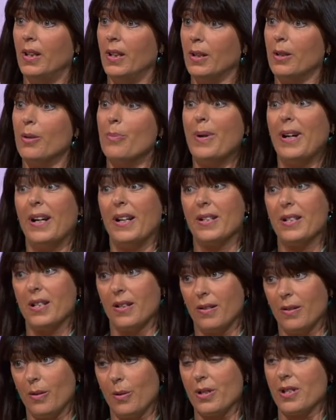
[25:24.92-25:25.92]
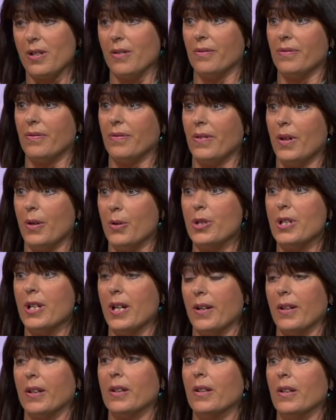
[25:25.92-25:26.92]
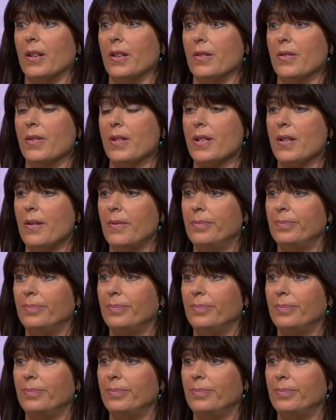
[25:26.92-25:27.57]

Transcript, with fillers: compared mm. to lots of oceanic islands.